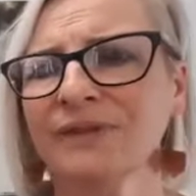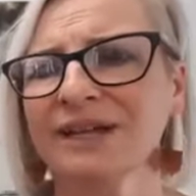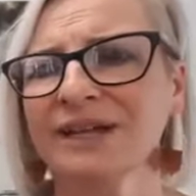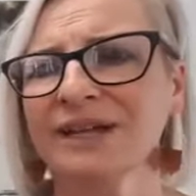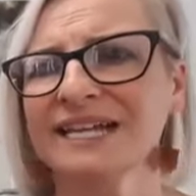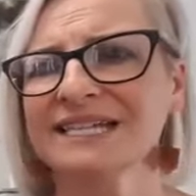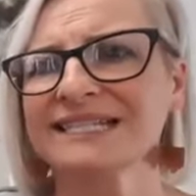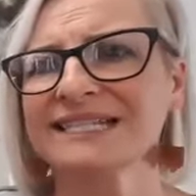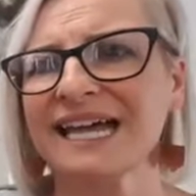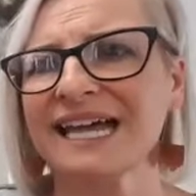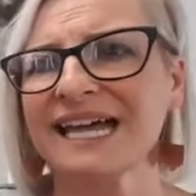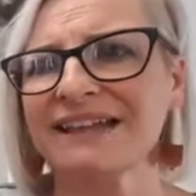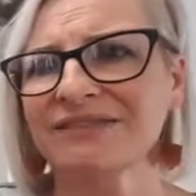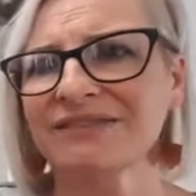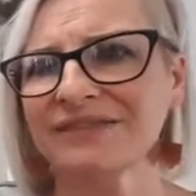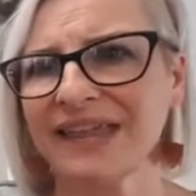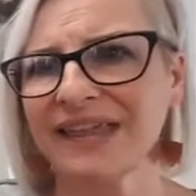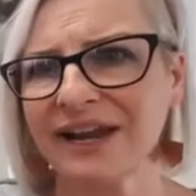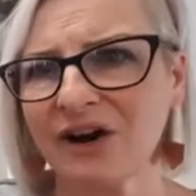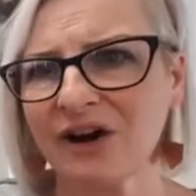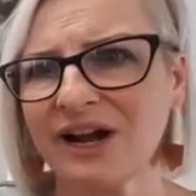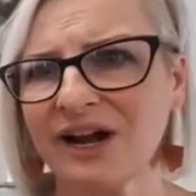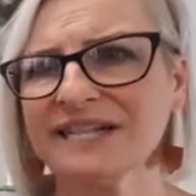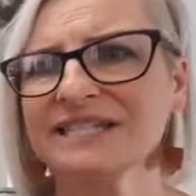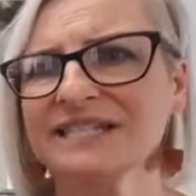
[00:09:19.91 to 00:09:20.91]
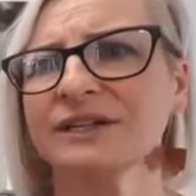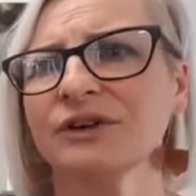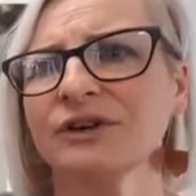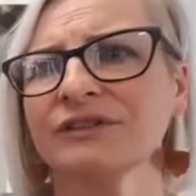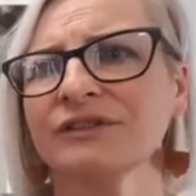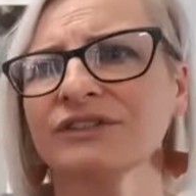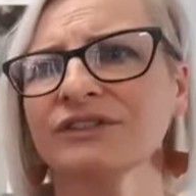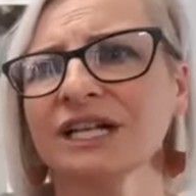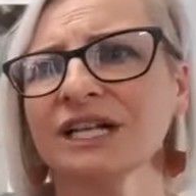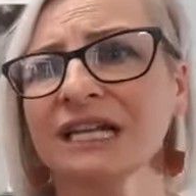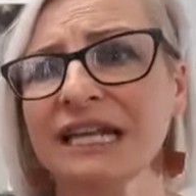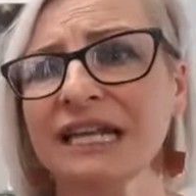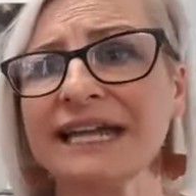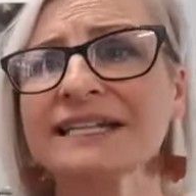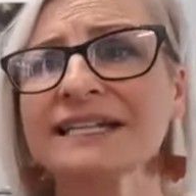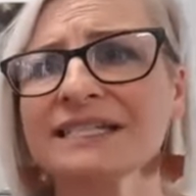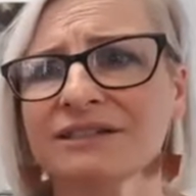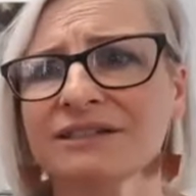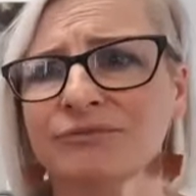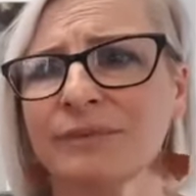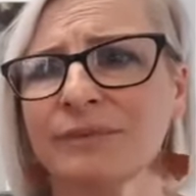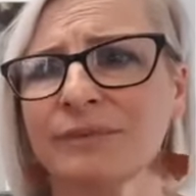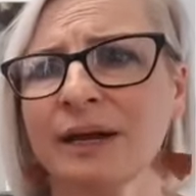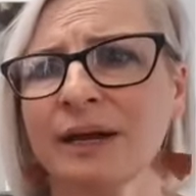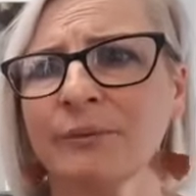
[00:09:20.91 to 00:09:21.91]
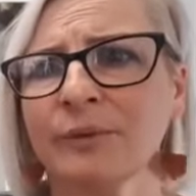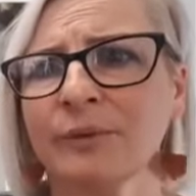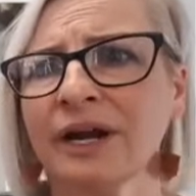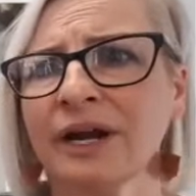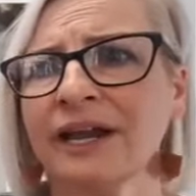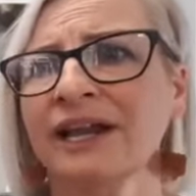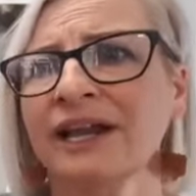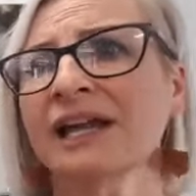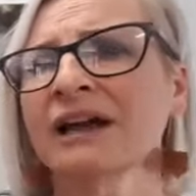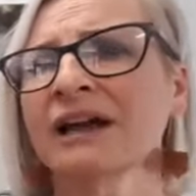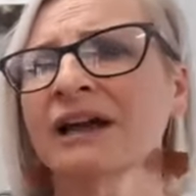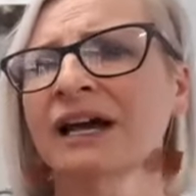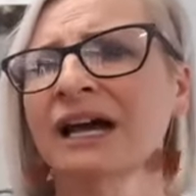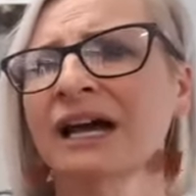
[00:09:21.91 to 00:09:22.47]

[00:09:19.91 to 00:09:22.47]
is that idea of collective memory.